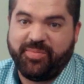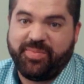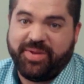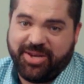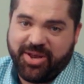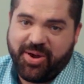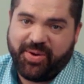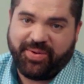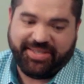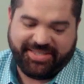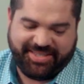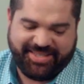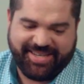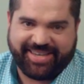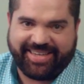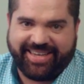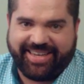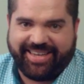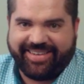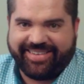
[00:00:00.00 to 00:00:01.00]
will be known as
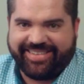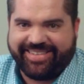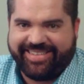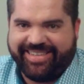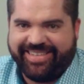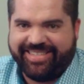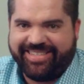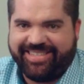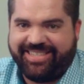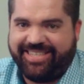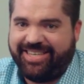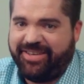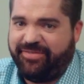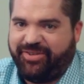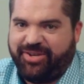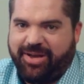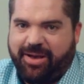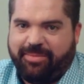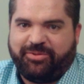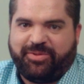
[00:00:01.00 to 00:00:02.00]
Ziggy. Steve
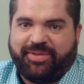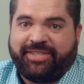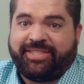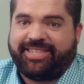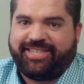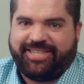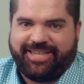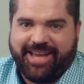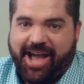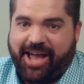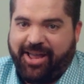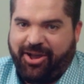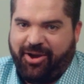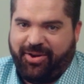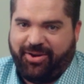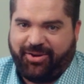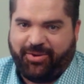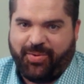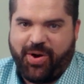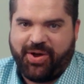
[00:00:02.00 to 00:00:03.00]
Jobs was a
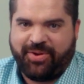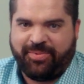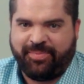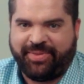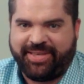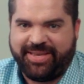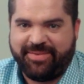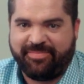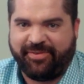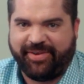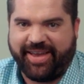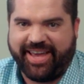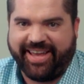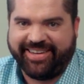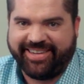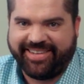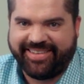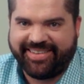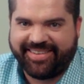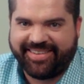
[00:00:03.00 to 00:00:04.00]
die-hard Quantum Leap fan.